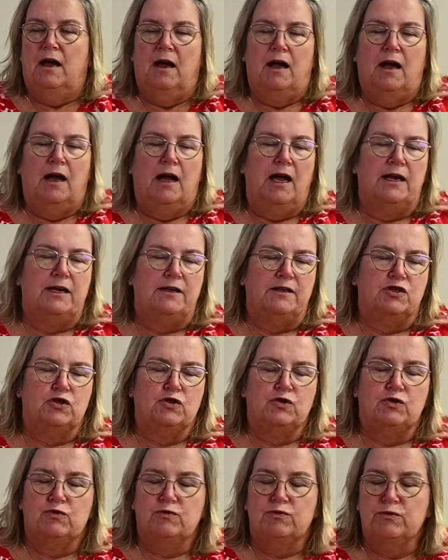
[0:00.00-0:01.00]
I
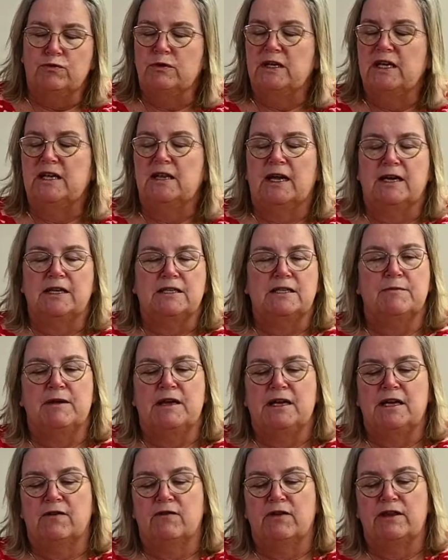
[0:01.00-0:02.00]
truly like to
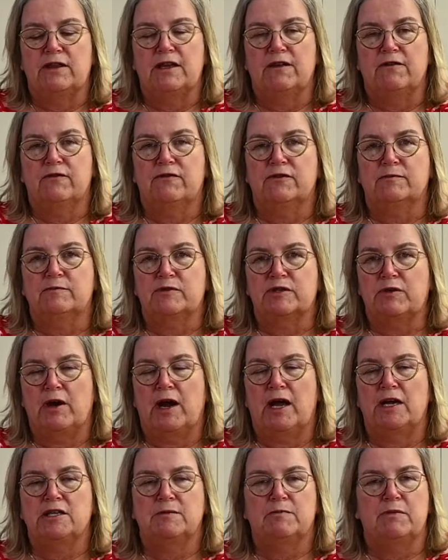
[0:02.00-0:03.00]
make everything from scratch,